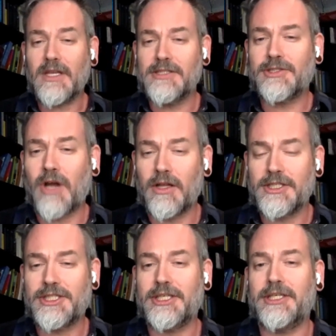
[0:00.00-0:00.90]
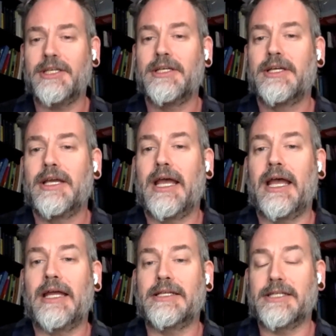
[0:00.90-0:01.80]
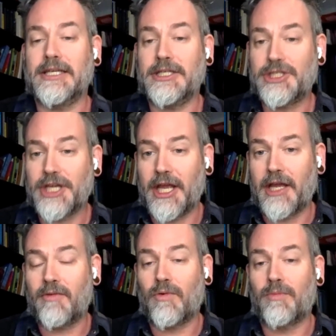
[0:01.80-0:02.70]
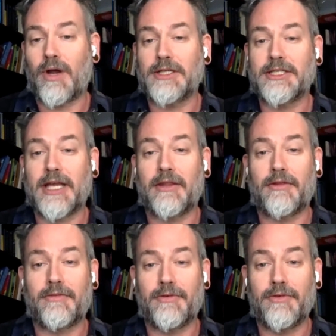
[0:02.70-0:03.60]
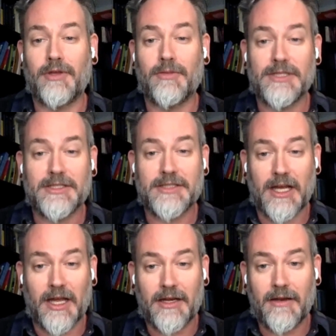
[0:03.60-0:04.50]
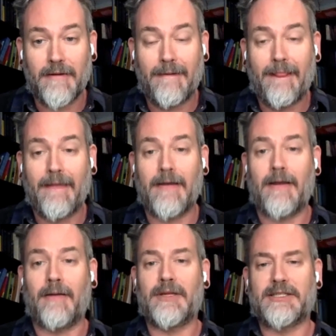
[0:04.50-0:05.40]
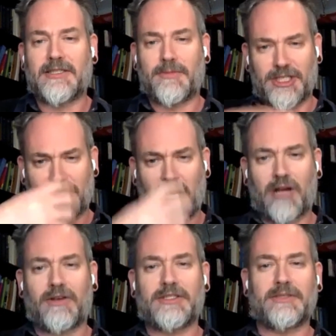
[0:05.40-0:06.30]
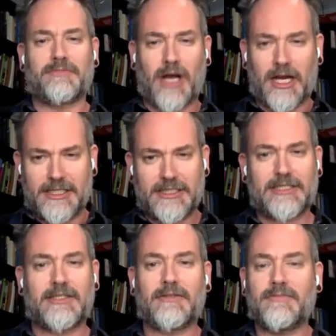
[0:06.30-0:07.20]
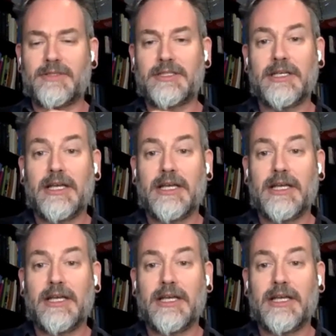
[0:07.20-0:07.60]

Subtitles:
Astrology and I Ching were brought together through human design, and some of the chakras and body systems.